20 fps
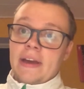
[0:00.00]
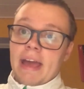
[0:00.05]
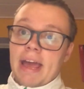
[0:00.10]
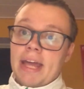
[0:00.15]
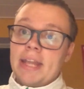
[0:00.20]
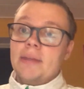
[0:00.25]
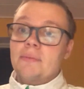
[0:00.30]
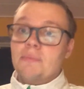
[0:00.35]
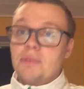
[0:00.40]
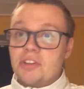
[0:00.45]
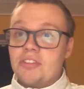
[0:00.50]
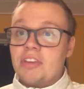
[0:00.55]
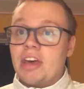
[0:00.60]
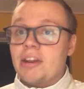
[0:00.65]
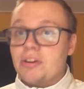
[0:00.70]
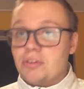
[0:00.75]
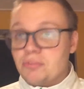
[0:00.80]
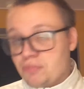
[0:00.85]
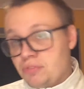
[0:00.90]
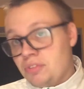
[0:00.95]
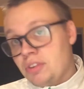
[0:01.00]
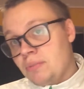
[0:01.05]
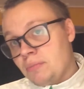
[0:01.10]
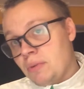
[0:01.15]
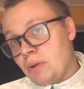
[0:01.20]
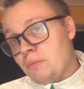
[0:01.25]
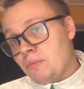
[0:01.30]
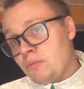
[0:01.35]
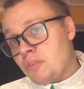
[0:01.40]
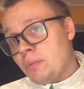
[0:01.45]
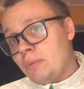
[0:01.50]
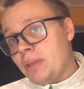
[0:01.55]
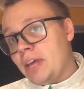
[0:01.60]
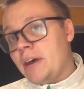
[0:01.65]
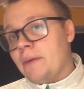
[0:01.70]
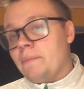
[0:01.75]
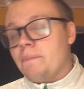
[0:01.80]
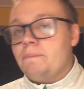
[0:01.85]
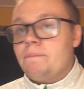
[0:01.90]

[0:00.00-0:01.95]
and then we sign you from there.